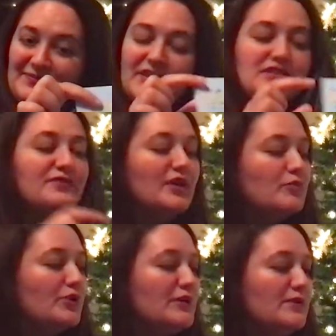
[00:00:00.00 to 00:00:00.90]
It's a very
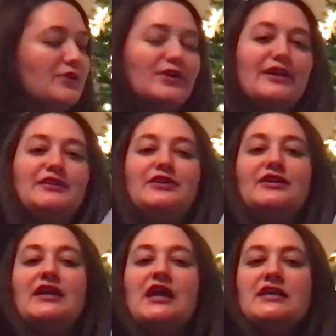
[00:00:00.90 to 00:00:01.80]
pretty menorah. And look,
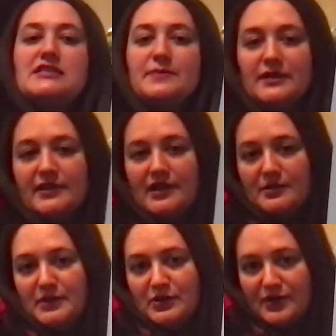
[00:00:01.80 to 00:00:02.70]
typically on a
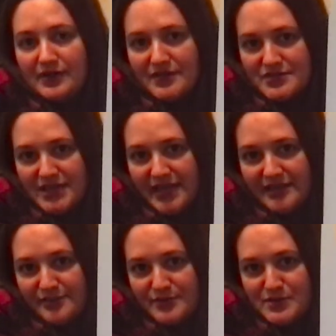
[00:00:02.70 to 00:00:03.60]
menorah there's
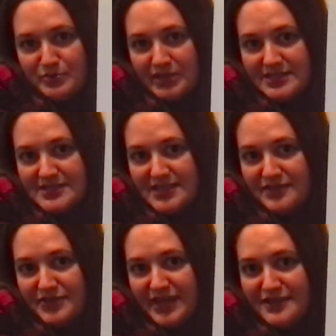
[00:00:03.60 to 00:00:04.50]
candles, but instead
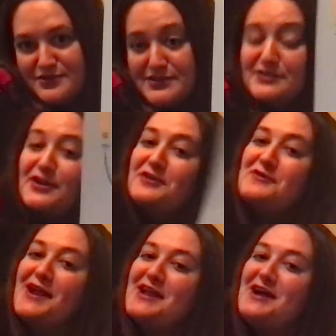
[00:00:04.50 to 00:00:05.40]
of candles, there are
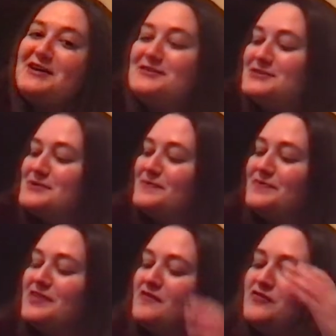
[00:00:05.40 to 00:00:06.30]
crayons.
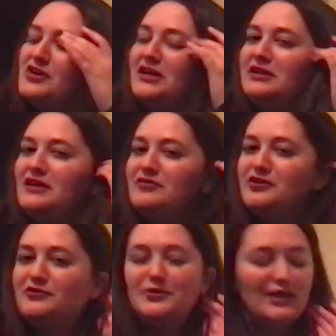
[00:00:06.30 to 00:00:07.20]
Very clever
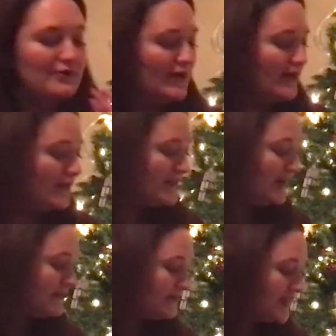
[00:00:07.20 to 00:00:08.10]
of gray crayon
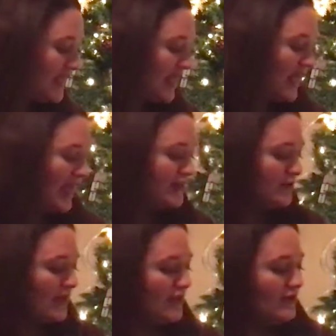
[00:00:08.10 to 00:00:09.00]
there. And
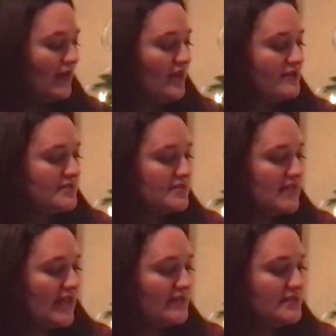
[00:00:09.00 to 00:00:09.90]
gray crayon
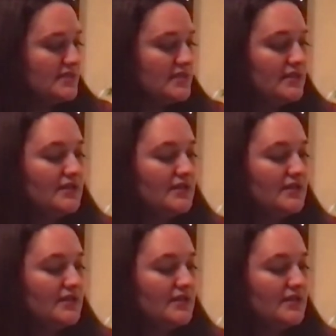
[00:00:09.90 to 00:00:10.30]
sent